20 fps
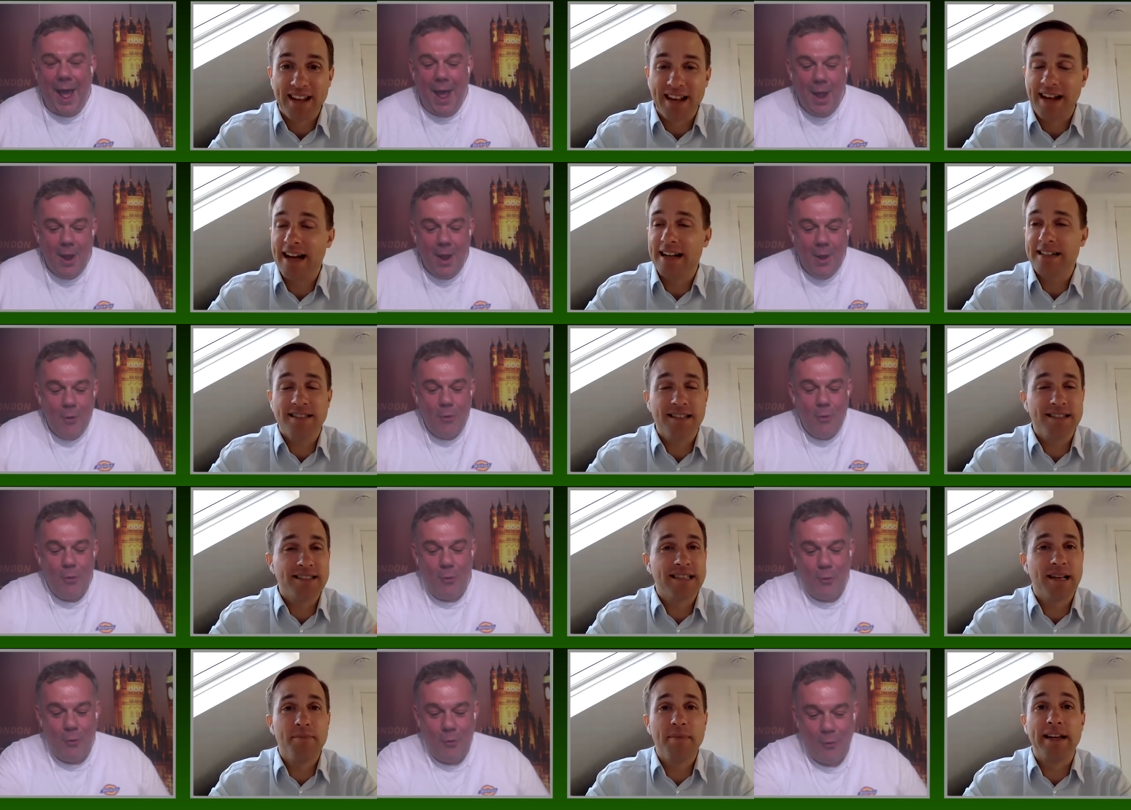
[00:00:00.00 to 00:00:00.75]
Speaker 1: Caster
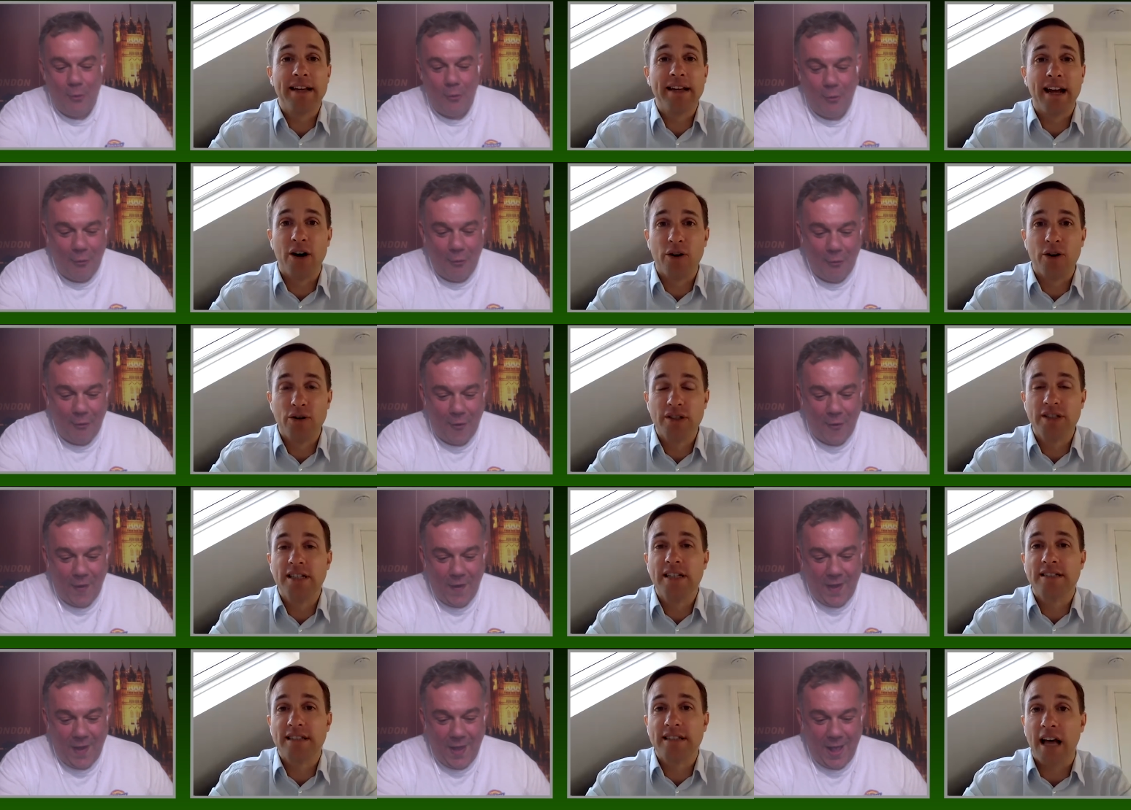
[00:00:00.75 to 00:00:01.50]
Semenya, who is
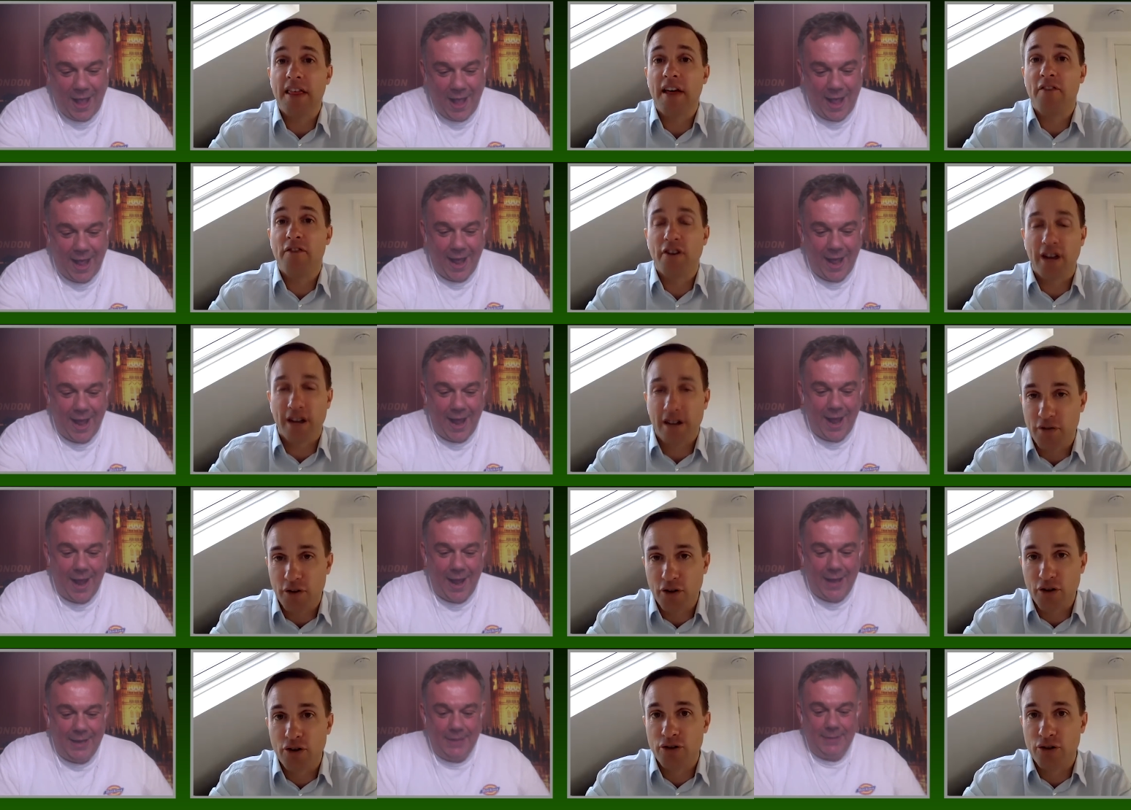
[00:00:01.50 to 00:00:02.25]
the South African,
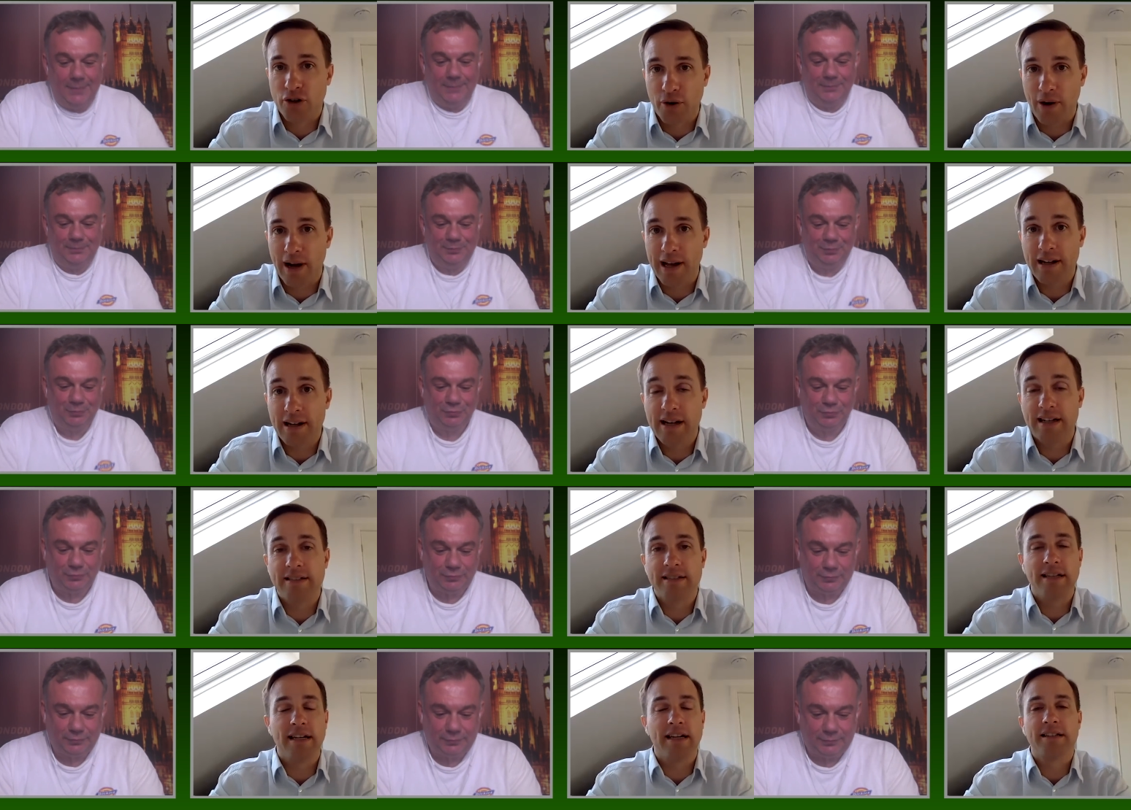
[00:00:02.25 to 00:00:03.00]
if you don't know your
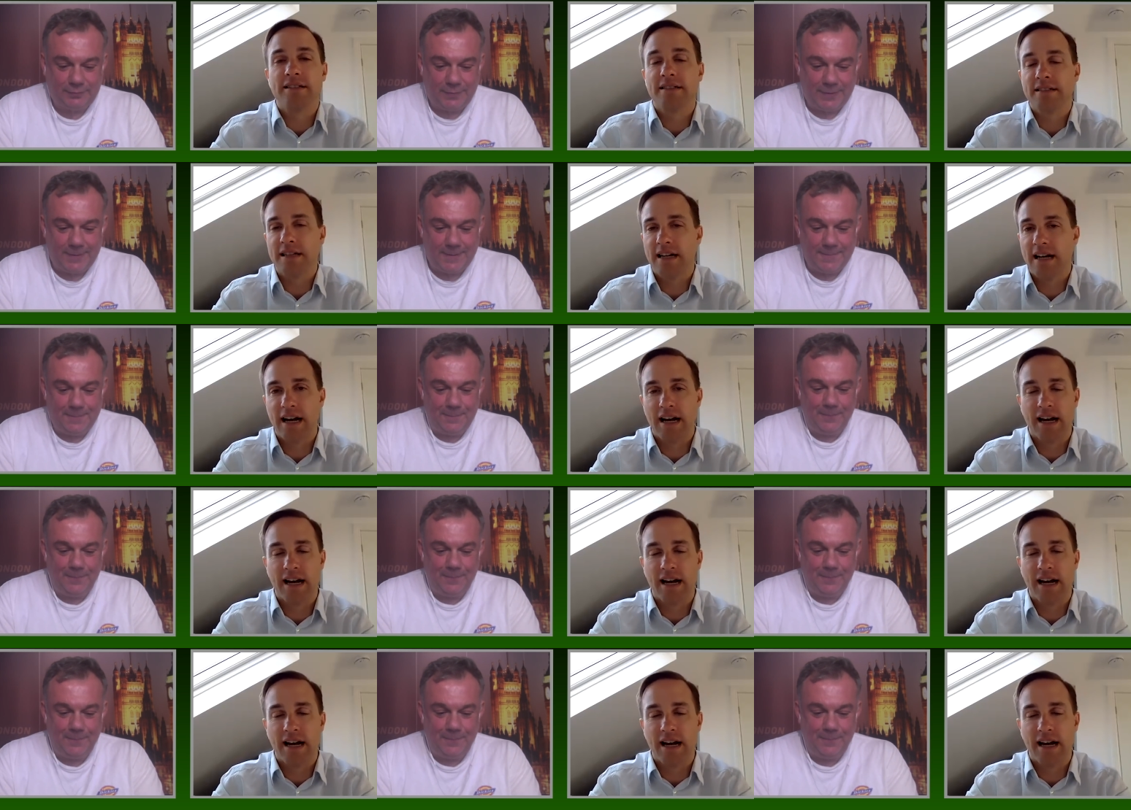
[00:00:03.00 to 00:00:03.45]
athletics,